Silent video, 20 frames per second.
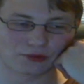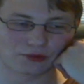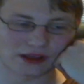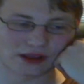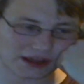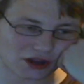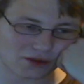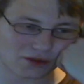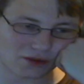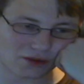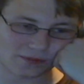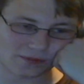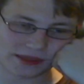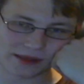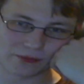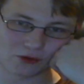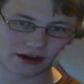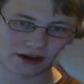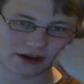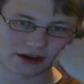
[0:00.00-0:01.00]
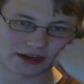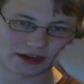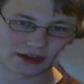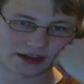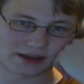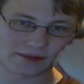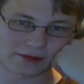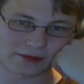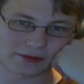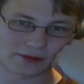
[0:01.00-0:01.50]
And I really hope
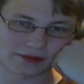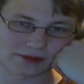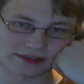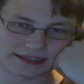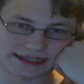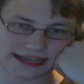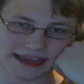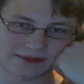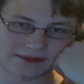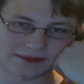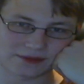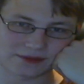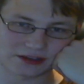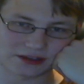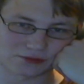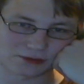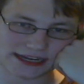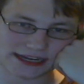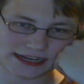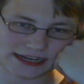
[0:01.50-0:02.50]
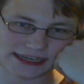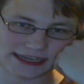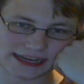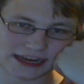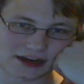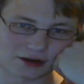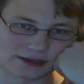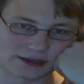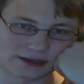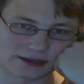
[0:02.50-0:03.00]
that more can come out with this game,
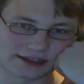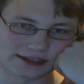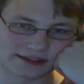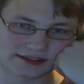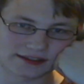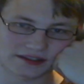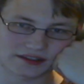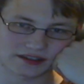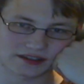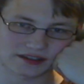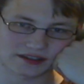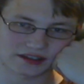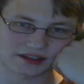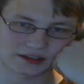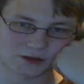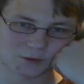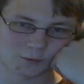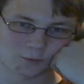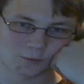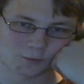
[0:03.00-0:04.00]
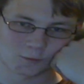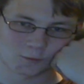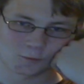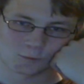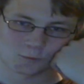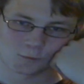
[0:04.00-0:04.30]
because right now it's